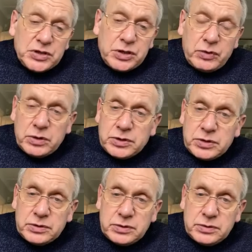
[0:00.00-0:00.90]
And she
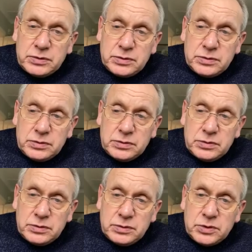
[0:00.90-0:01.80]
wrote
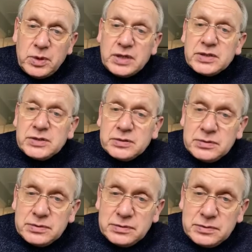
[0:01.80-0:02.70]
to us.